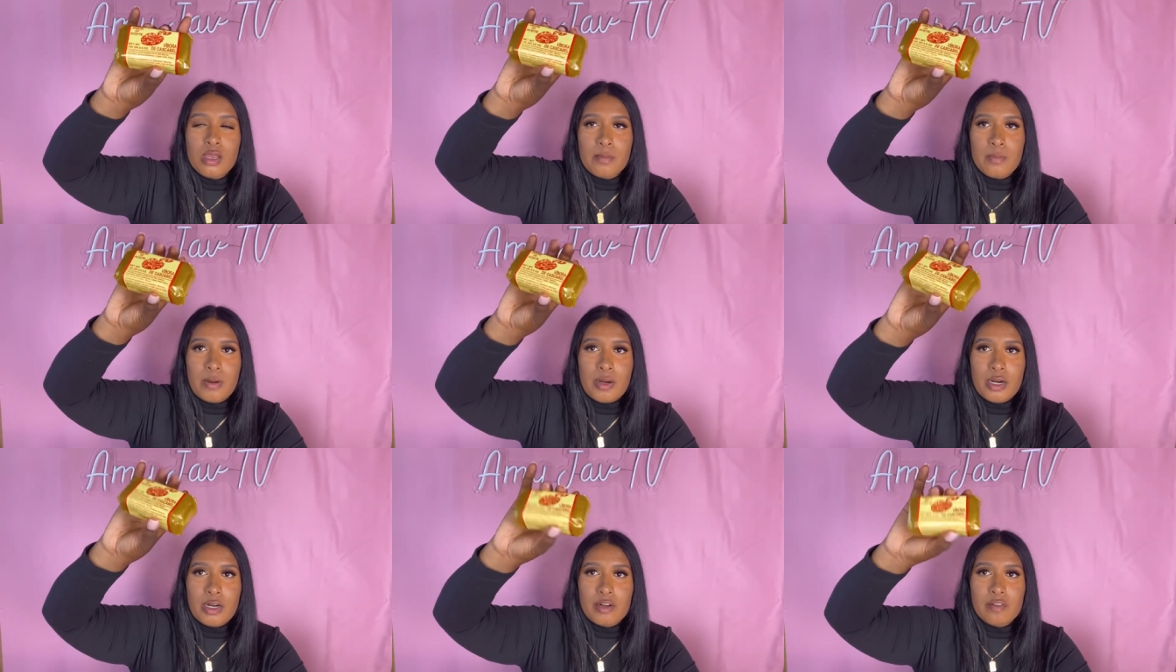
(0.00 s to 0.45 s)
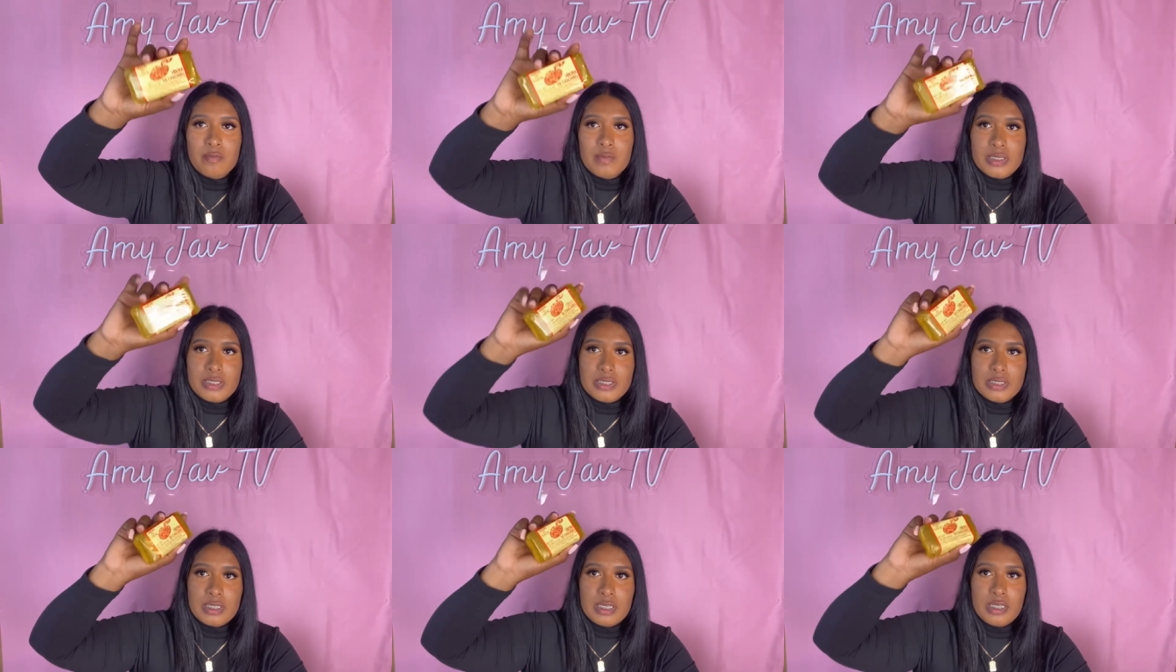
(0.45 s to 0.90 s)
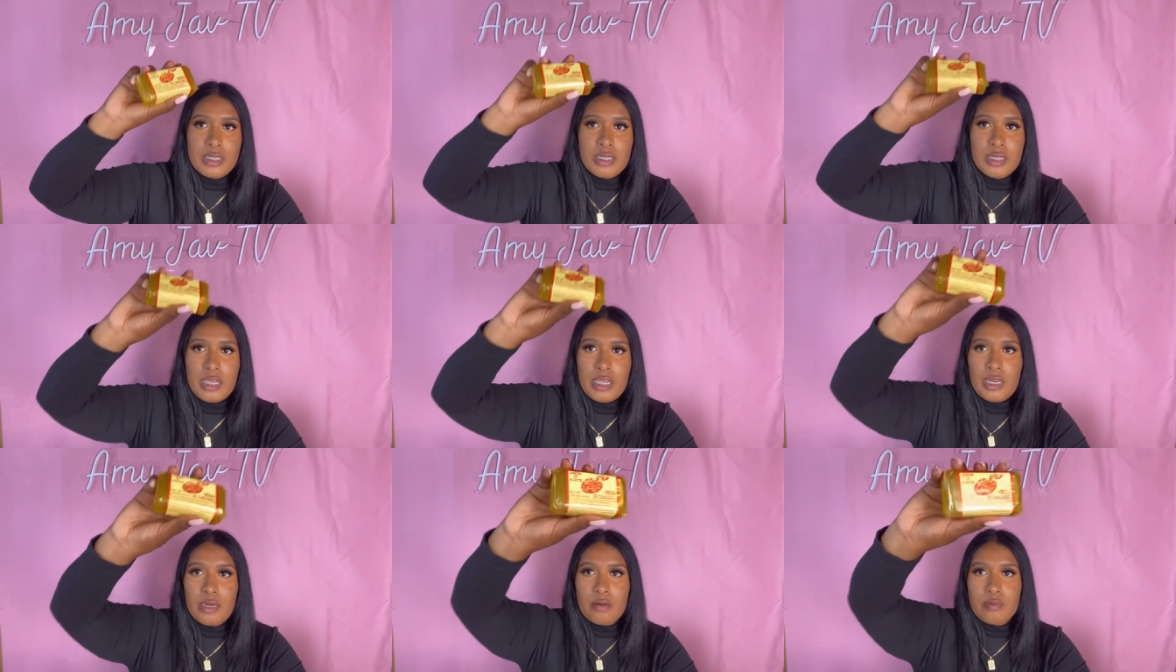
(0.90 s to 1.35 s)
part of my
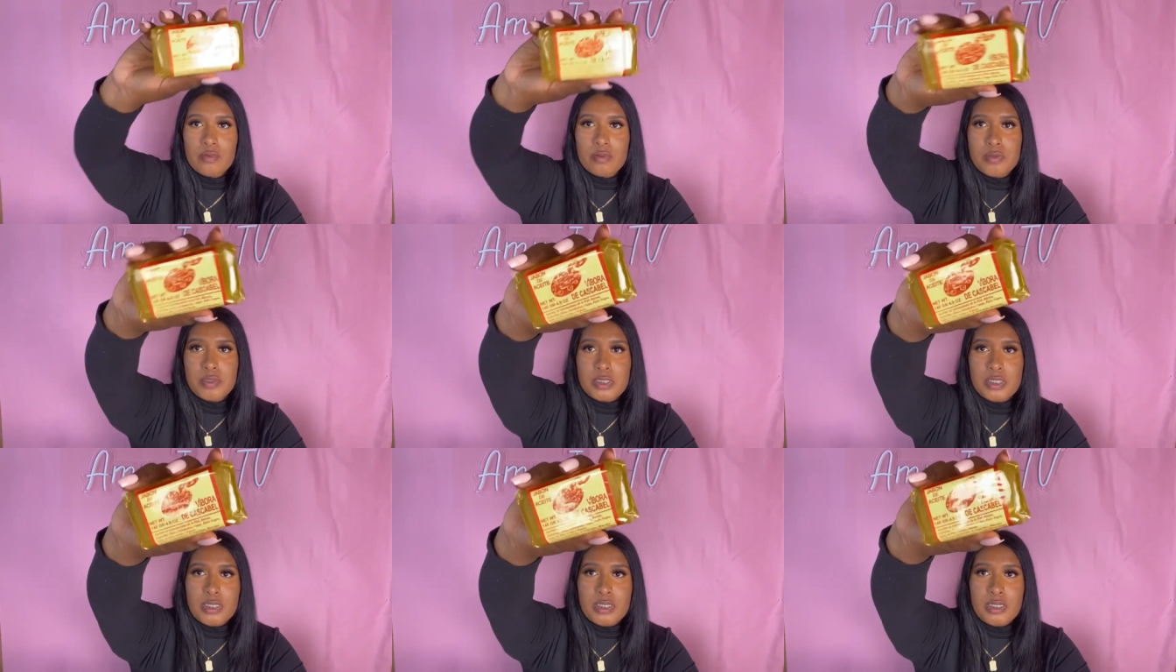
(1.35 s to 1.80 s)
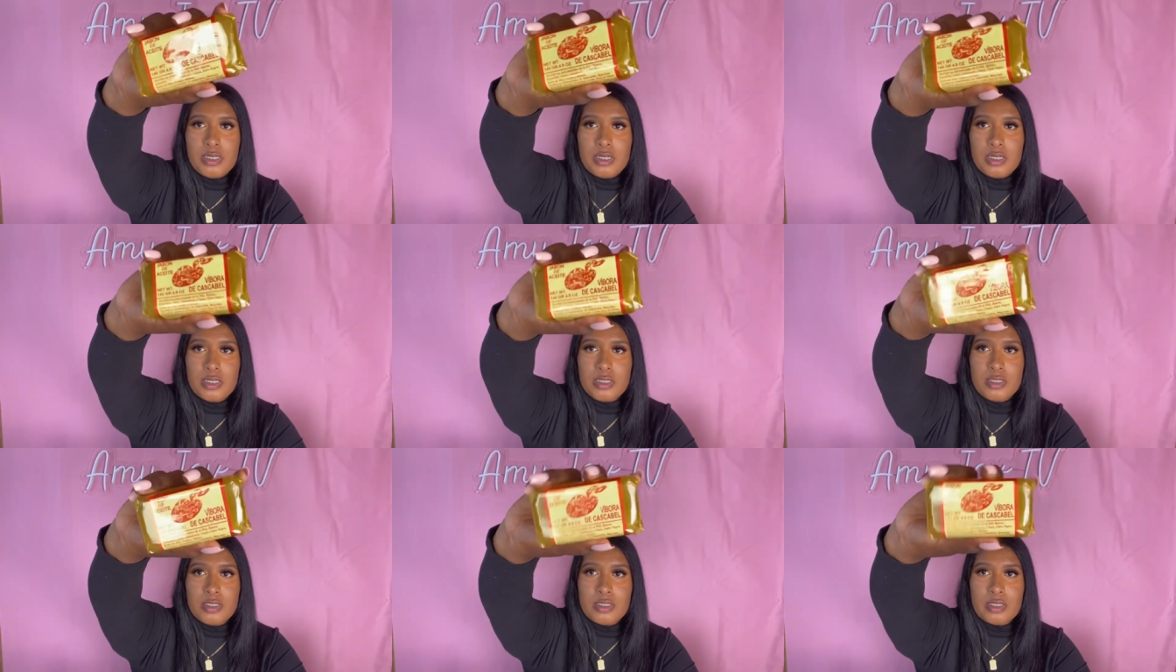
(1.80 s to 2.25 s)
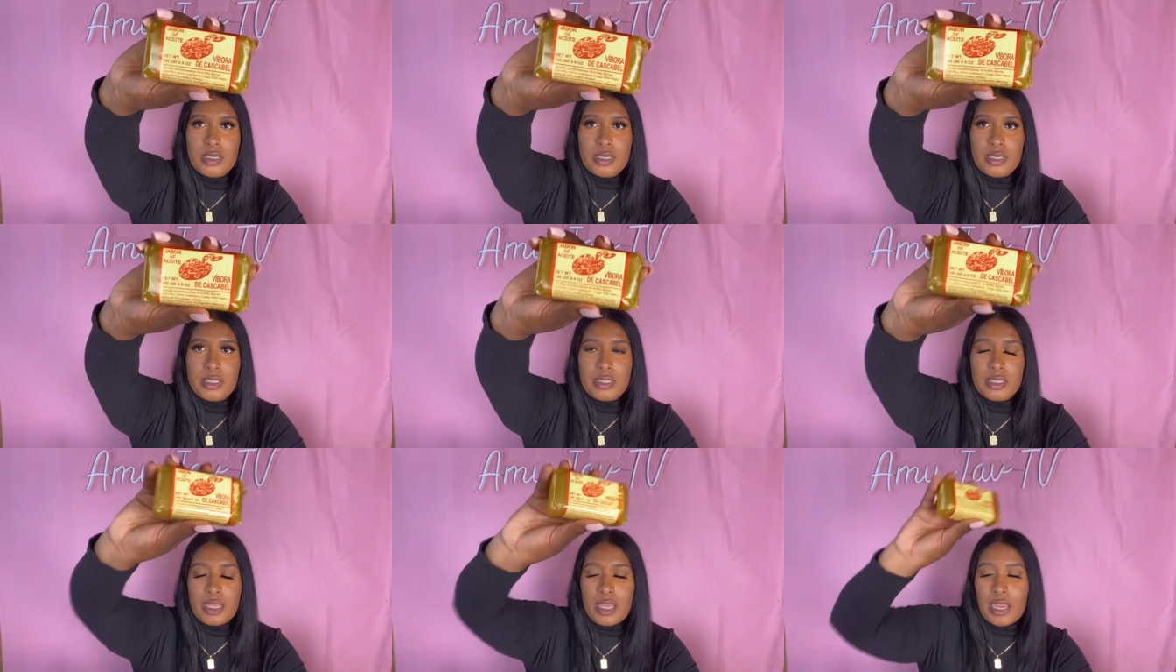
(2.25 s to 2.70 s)
skincare routine
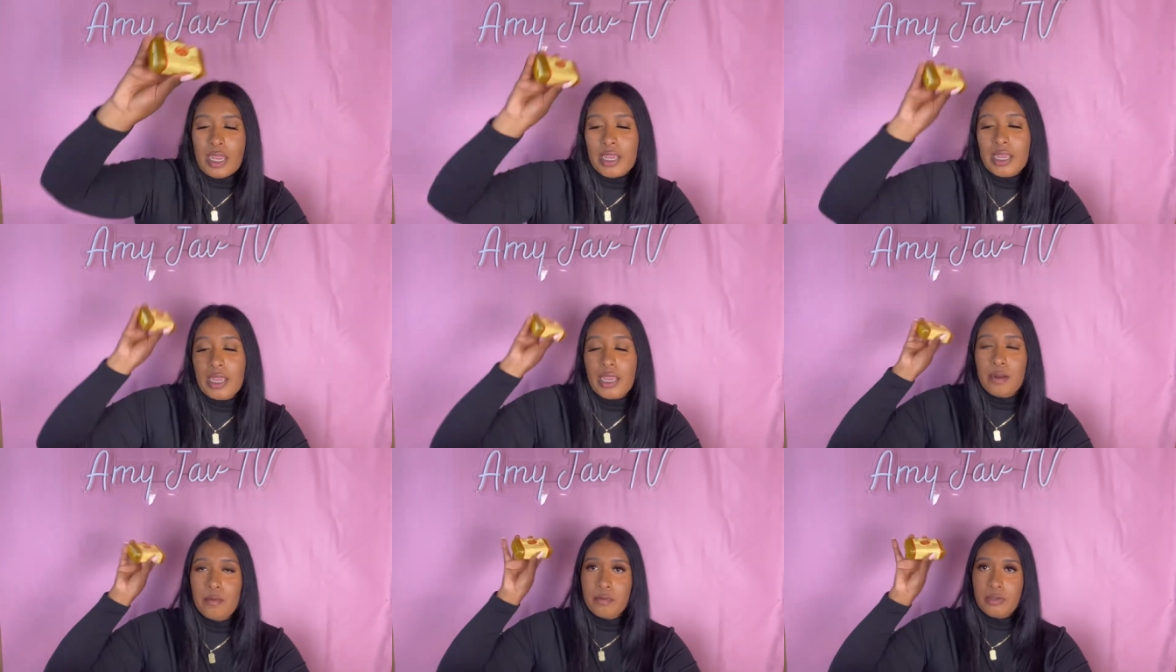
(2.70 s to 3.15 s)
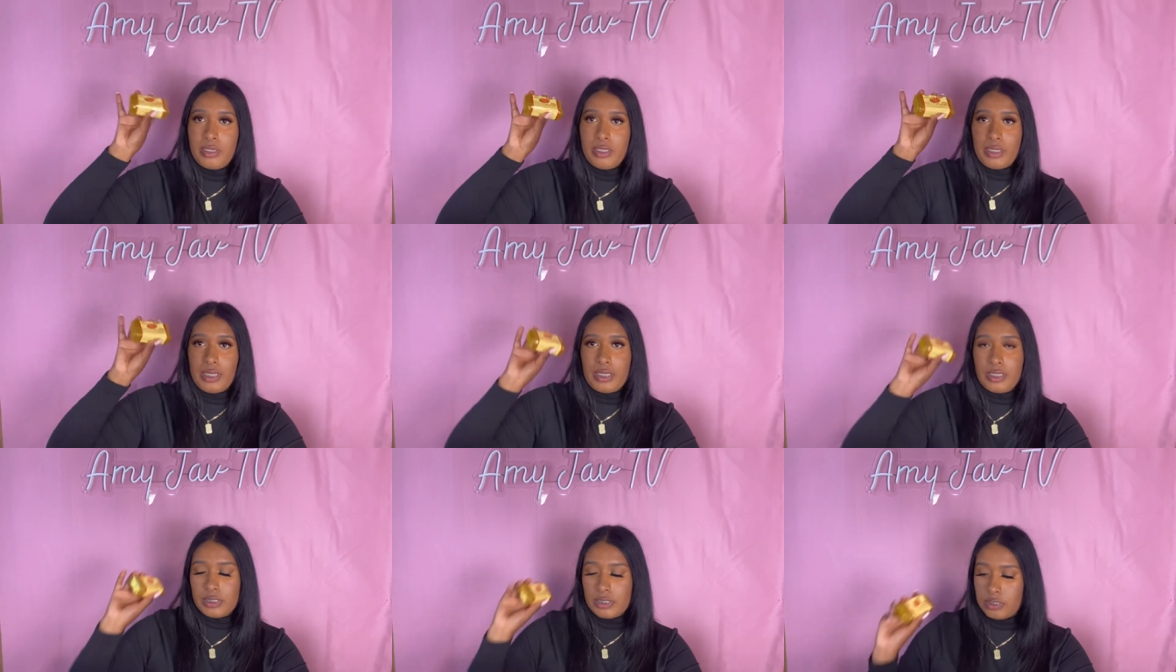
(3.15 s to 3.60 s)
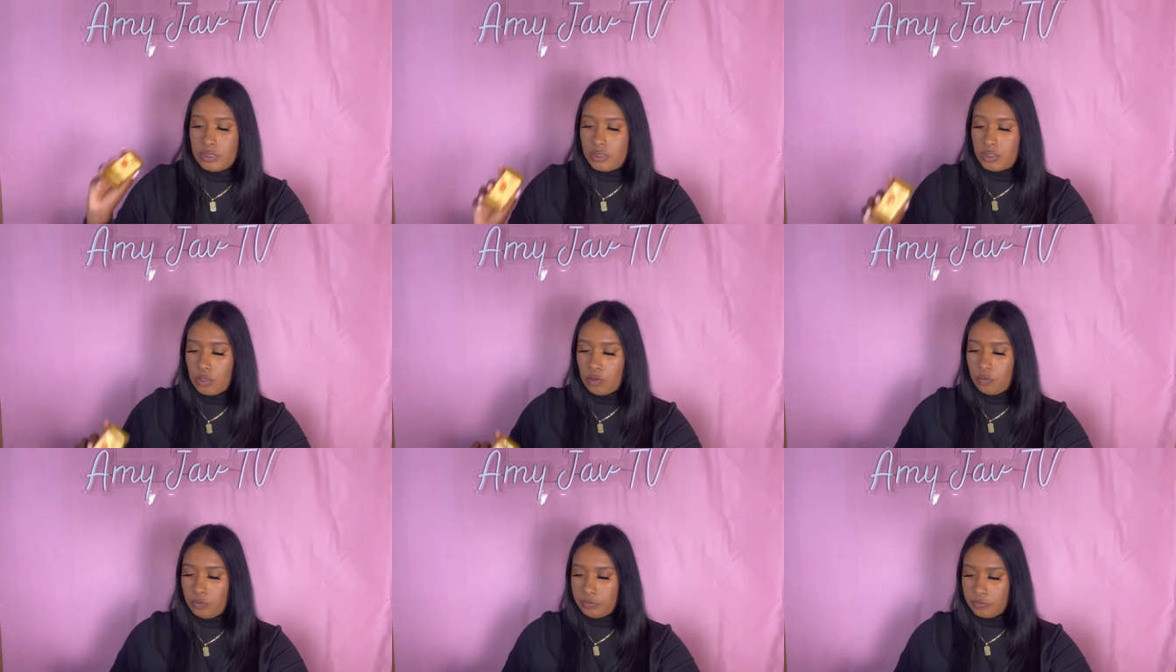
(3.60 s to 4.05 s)
and I really like this
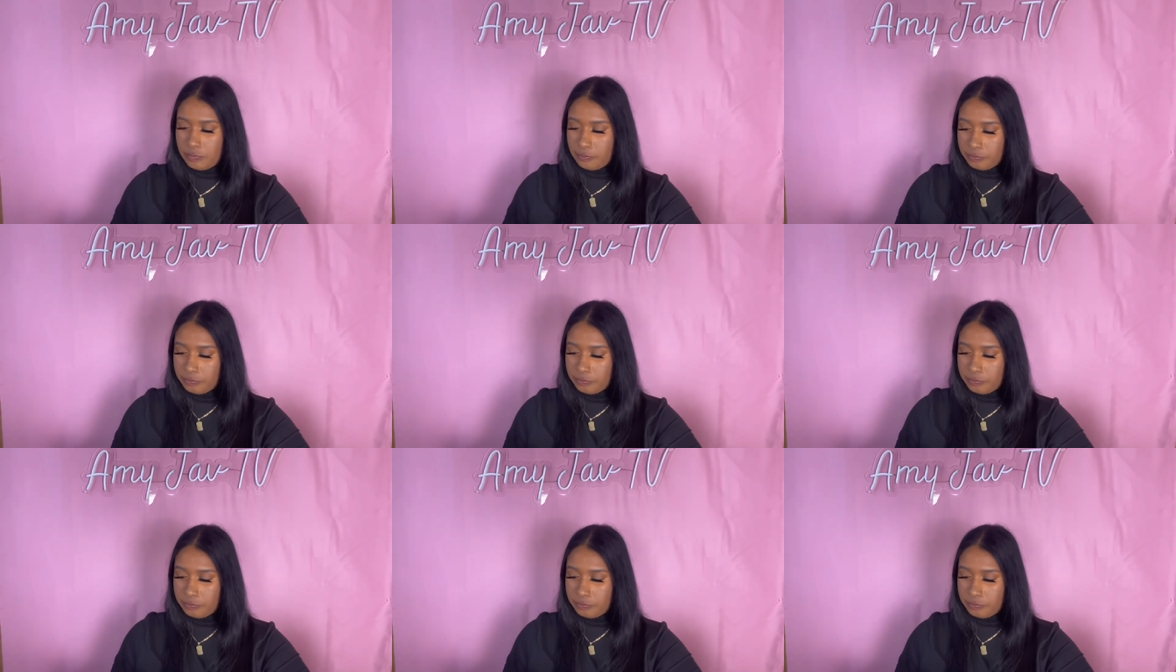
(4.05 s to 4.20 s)
soap.